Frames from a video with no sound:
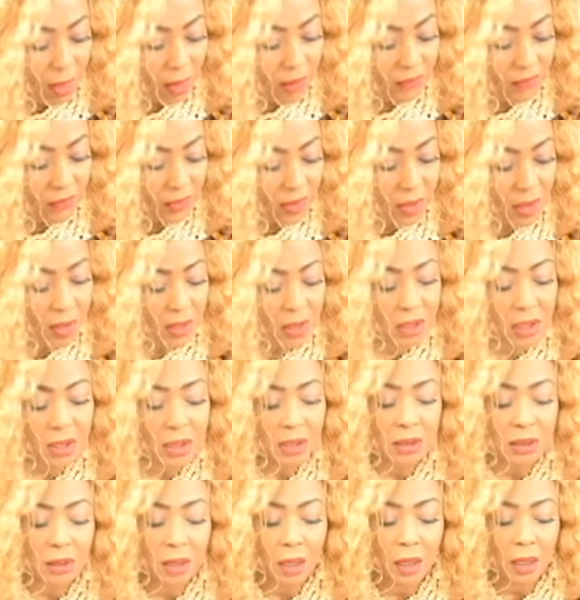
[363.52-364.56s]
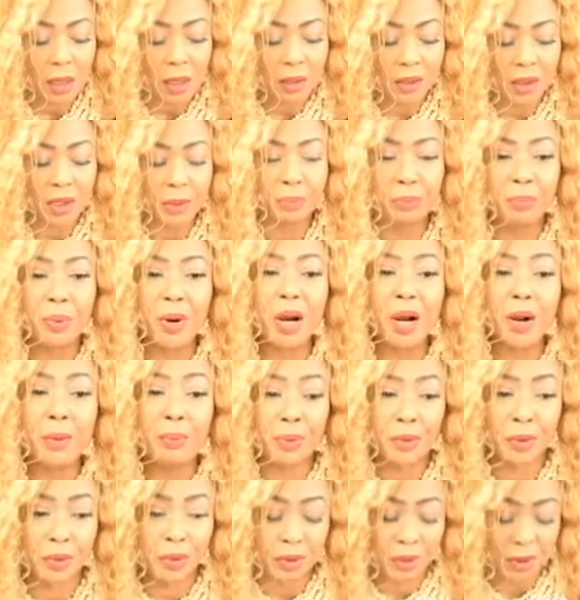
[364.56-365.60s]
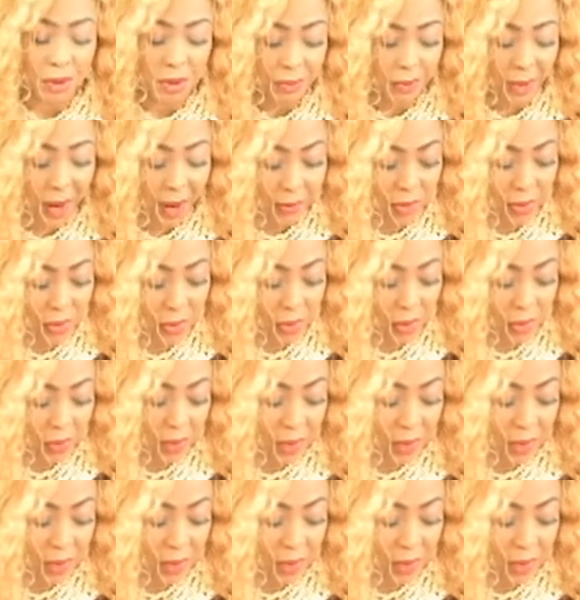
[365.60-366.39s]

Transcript: focusing on the purpose. Remember when we